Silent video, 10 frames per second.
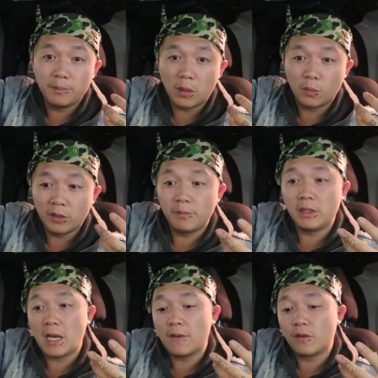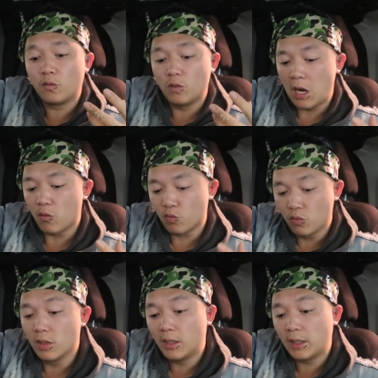but we've been having a
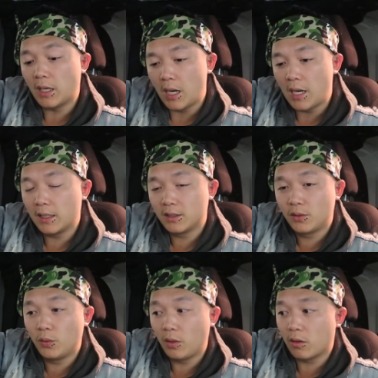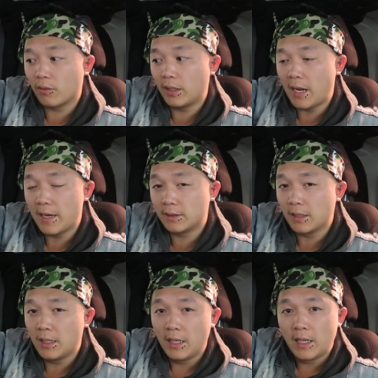really hard two to three days.